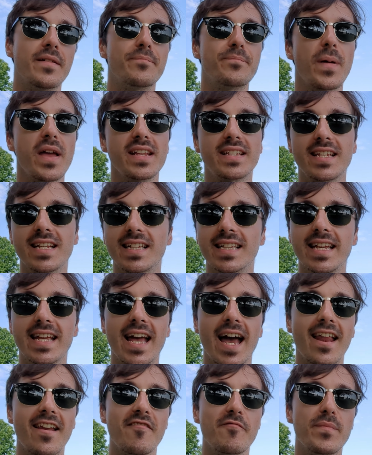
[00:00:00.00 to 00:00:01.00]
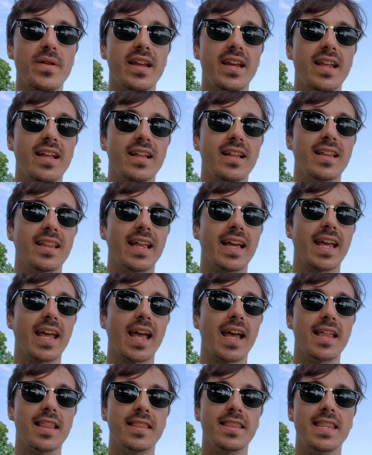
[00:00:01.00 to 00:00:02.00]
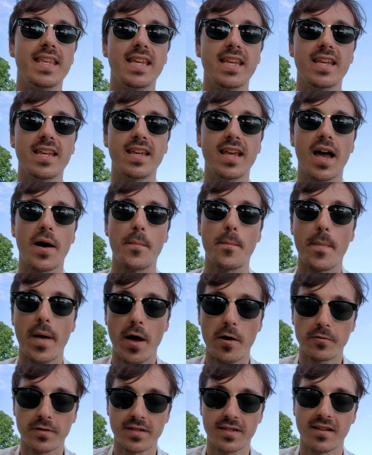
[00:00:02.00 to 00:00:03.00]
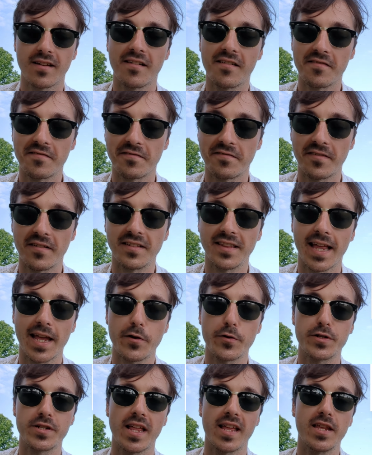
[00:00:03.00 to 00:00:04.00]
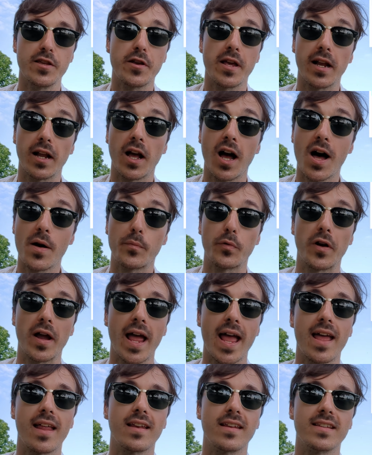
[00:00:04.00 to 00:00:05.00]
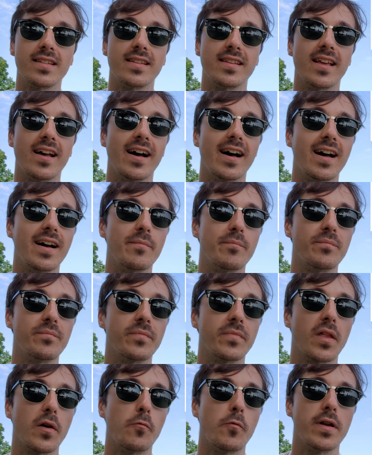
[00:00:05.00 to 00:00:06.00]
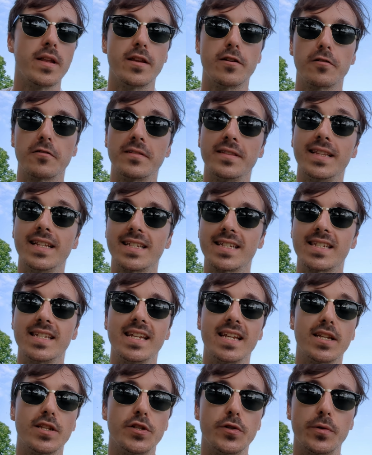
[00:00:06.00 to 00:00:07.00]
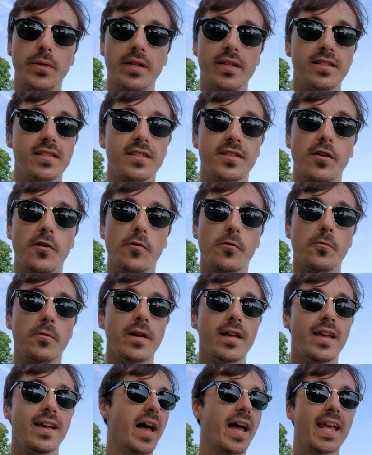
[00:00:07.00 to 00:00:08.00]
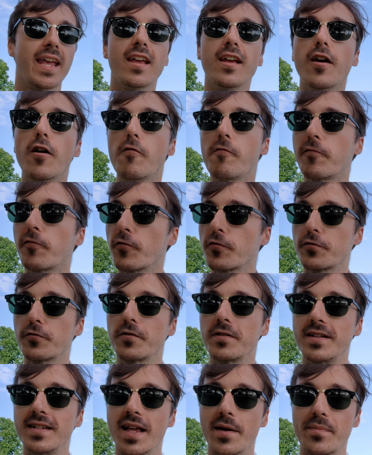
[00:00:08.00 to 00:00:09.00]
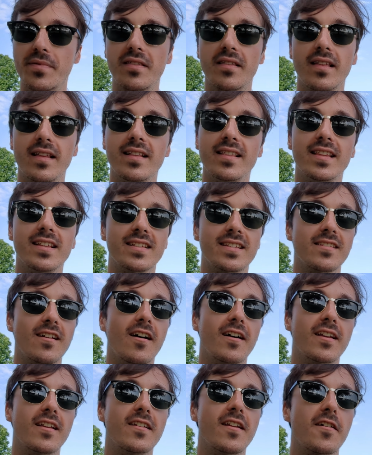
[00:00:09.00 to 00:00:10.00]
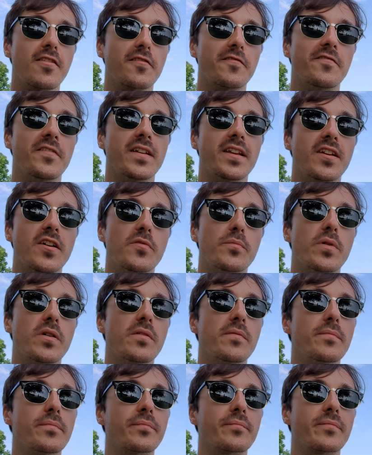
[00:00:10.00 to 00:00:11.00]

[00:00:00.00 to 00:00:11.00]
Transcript: Basically kind of meaning like the amount of a language that you can comprehend when you're listening to it. So I can go further in depth in this on another video, but